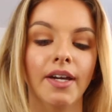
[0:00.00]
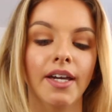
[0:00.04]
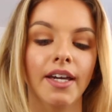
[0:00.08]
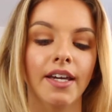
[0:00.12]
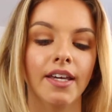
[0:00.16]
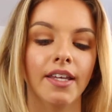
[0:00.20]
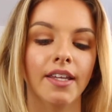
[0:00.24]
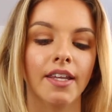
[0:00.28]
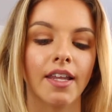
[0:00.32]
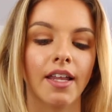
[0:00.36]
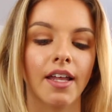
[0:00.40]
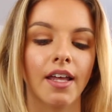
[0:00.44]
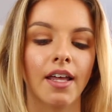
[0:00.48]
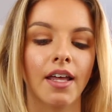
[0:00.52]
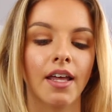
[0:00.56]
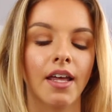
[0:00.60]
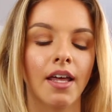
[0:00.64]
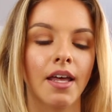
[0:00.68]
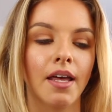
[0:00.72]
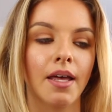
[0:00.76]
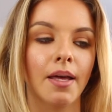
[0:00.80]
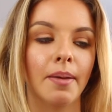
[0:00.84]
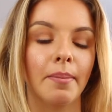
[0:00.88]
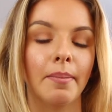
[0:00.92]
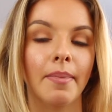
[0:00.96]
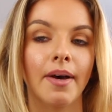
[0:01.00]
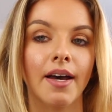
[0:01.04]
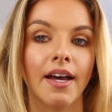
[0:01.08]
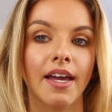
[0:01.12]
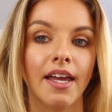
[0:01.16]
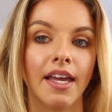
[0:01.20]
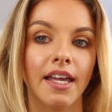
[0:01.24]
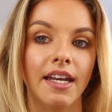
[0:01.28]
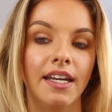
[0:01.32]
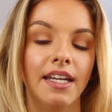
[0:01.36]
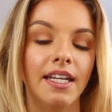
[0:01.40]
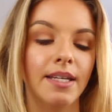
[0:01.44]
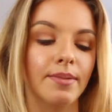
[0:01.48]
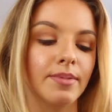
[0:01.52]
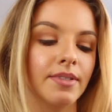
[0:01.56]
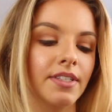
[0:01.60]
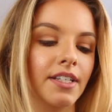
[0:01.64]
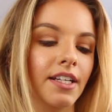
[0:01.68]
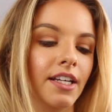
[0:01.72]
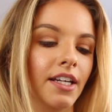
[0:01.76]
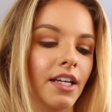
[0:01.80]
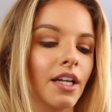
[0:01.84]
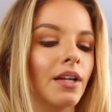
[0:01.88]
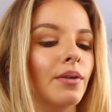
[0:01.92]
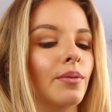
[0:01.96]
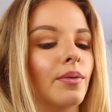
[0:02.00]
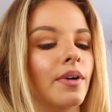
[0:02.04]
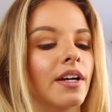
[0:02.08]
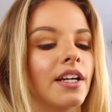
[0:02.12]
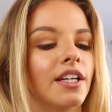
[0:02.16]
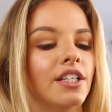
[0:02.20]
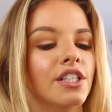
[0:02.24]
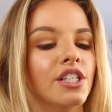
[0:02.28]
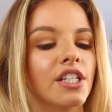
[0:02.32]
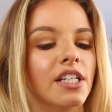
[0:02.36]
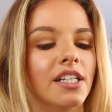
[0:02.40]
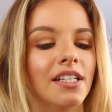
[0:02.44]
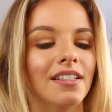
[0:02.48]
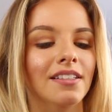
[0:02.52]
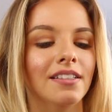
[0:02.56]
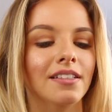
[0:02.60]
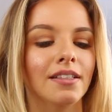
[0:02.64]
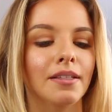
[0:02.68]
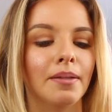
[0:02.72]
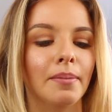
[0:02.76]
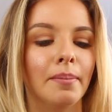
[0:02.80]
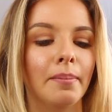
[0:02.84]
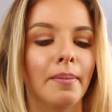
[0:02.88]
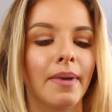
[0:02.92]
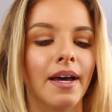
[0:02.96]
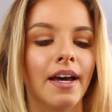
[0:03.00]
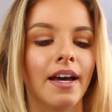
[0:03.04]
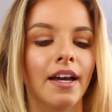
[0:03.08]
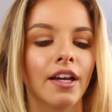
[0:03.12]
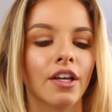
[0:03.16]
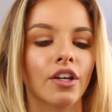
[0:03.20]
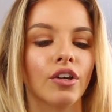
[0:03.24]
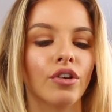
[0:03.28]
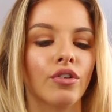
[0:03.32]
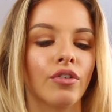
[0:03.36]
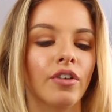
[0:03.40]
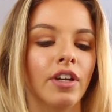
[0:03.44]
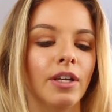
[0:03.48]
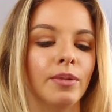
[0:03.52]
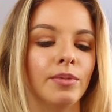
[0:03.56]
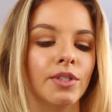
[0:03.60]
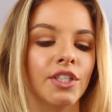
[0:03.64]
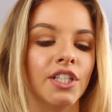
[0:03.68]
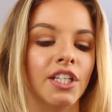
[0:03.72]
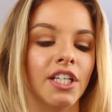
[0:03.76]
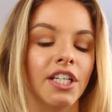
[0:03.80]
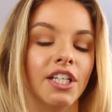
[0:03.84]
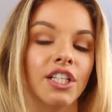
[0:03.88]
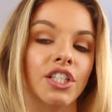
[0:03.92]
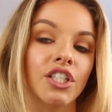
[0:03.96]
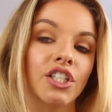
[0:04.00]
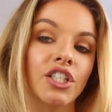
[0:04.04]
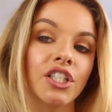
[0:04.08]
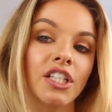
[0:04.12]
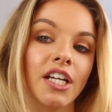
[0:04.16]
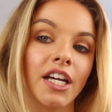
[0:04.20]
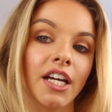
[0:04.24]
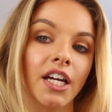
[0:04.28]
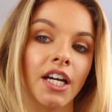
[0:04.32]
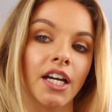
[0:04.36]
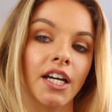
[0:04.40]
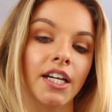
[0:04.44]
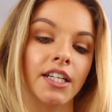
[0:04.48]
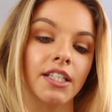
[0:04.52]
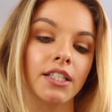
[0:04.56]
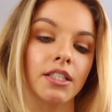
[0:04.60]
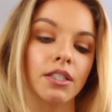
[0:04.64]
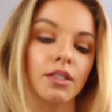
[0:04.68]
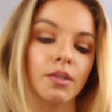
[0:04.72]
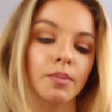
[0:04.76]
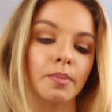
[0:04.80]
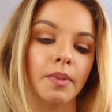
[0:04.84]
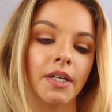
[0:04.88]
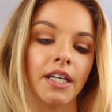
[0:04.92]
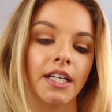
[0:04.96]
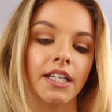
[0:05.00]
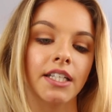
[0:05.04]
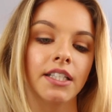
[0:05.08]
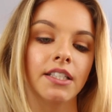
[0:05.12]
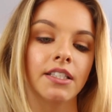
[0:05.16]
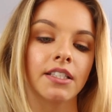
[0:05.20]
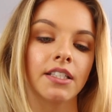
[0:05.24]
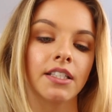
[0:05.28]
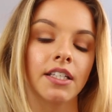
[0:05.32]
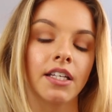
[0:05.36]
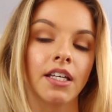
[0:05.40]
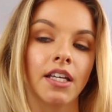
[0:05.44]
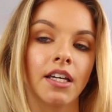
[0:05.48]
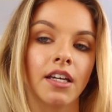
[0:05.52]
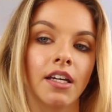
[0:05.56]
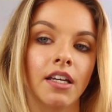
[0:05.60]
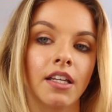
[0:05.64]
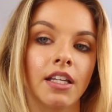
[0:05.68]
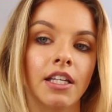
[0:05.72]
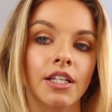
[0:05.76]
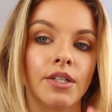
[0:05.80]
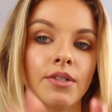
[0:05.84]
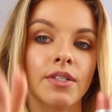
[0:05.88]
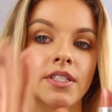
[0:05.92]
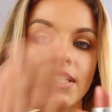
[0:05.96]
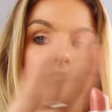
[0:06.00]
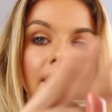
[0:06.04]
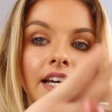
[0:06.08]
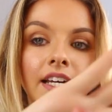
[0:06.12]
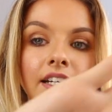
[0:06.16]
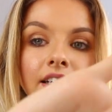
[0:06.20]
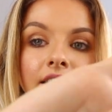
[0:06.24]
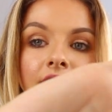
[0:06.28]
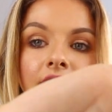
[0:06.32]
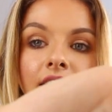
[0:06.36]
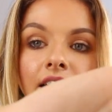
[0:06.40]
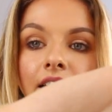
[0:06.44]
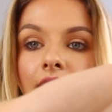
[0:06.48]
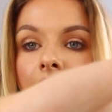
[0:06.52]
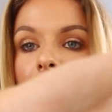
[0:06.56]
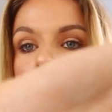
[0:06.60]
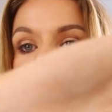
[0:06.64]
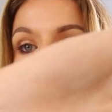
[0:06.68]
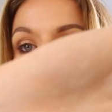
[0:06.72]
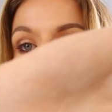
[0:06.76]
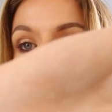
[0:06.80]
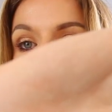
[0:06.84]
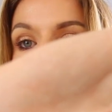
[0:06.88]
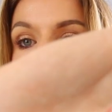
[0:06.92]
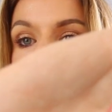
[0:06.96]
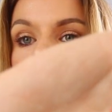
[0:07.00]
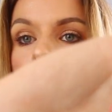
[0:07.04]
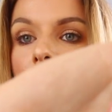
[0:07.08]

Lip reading: with my lipstick, which is the MAC Cremesheen Shanghai Spice. This one's actually